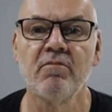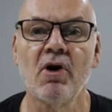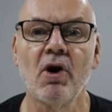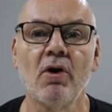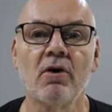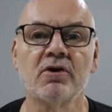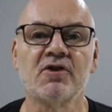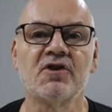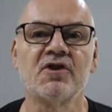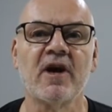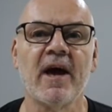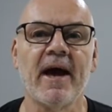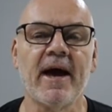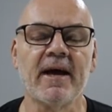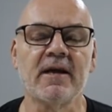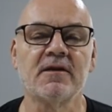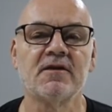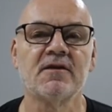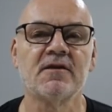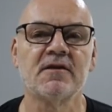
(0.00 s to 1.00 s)
POS
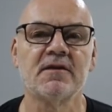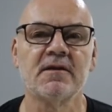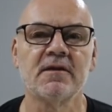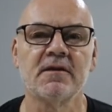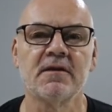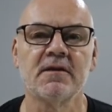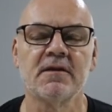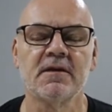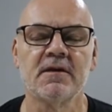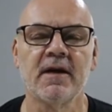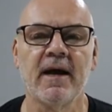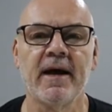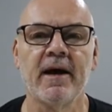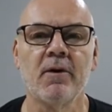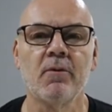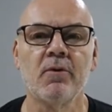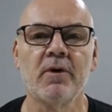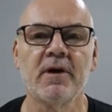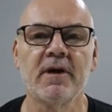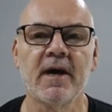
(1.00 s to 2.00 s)
hets.
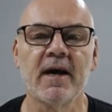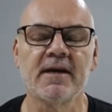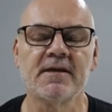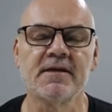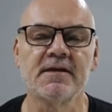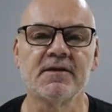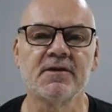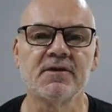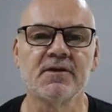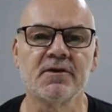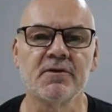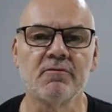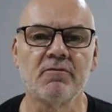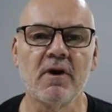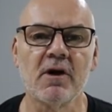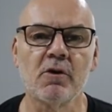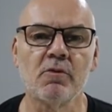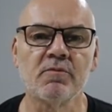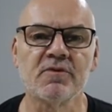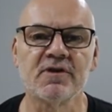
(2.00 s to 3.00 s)
Now we get into the
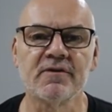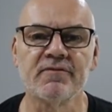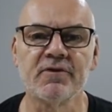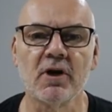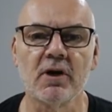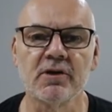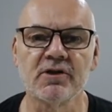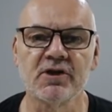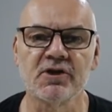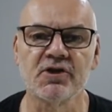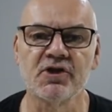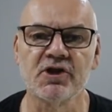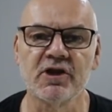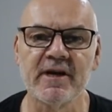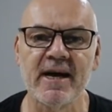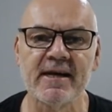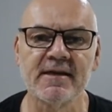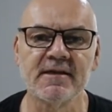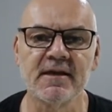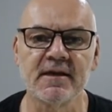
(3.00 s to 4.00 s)
realms of not just
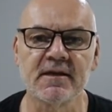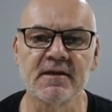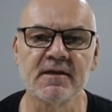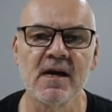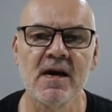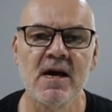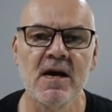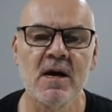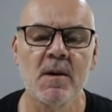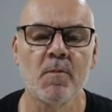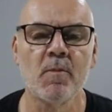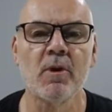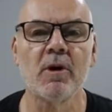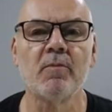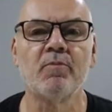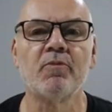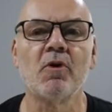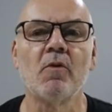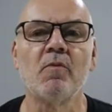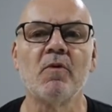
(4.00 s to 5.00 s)
genetics,
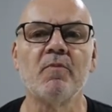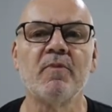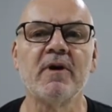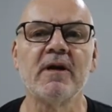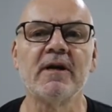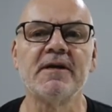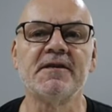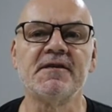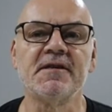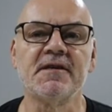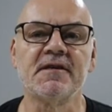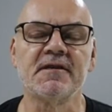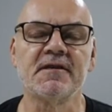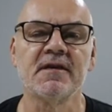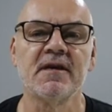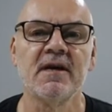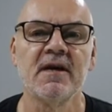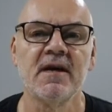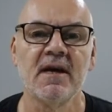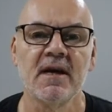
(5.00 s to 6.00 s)
but
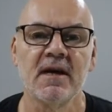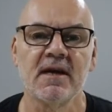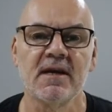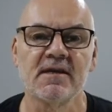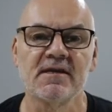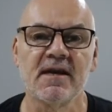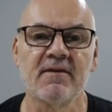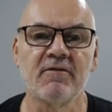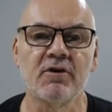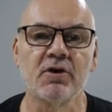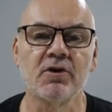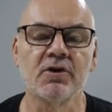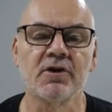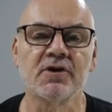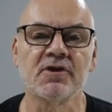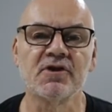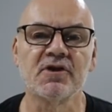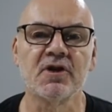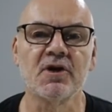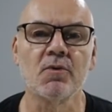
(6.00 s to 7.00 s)
probabilities. Let's have a look
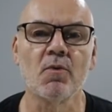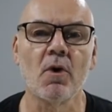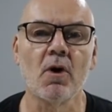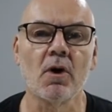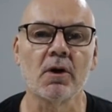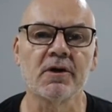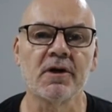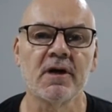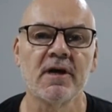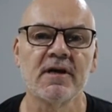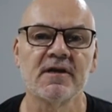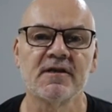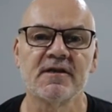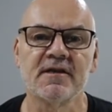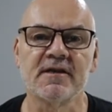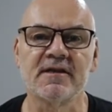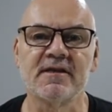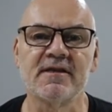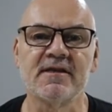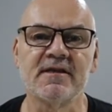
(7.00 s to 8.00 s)
and see what
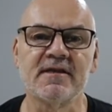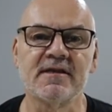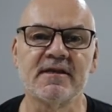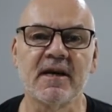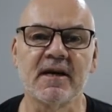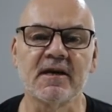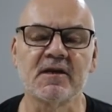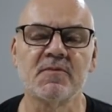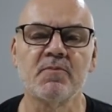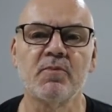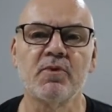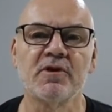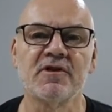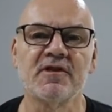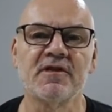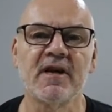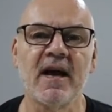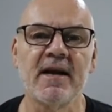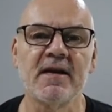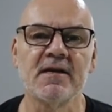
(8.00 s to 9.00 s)

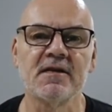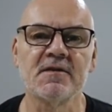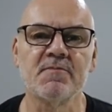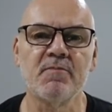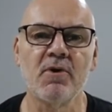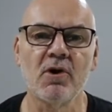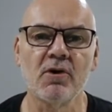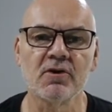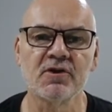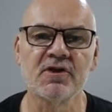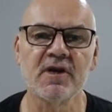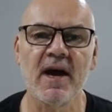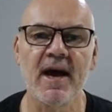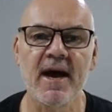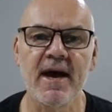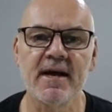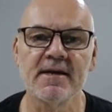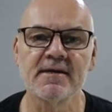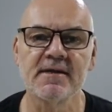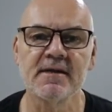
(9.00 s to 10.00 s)
66% POS
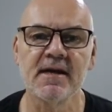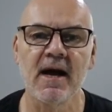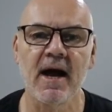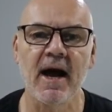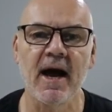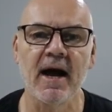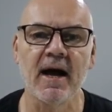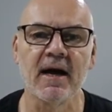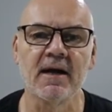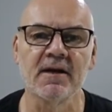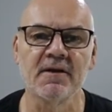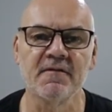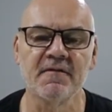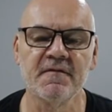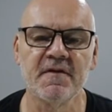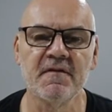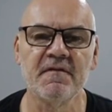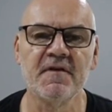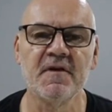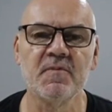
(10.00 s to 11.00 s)
het and
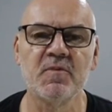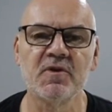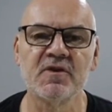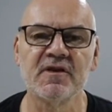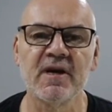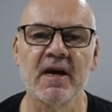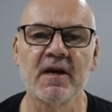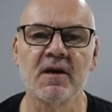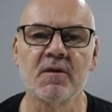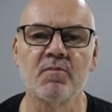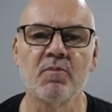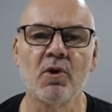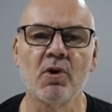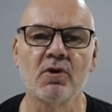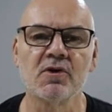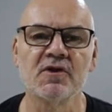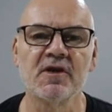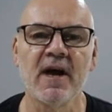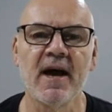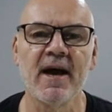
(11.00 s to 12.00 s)
50%
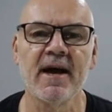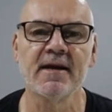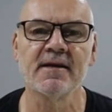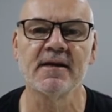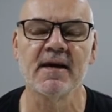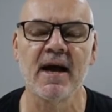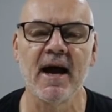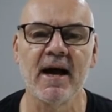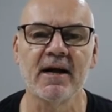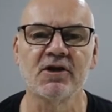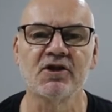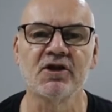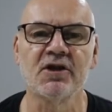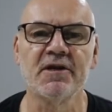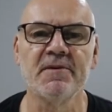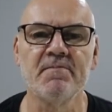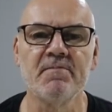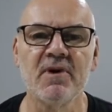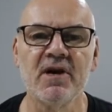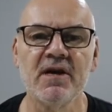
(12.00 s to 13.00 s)
POS het
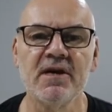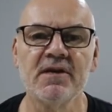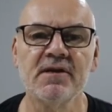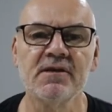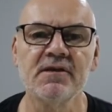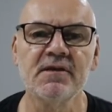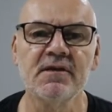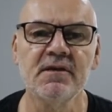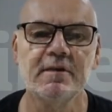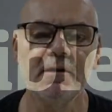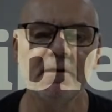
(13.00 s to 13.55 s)
actually means.